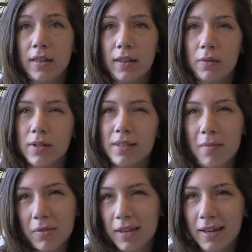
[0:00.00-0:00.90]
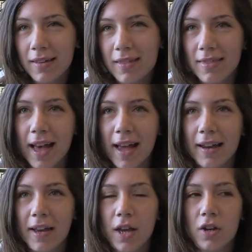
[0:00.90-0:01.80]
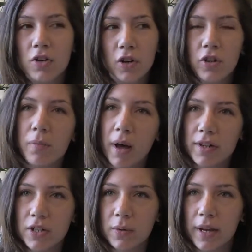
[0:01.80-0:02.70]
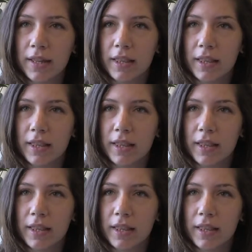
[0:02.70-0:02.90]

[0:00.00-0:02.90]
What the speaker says: There was something that turned them onto it.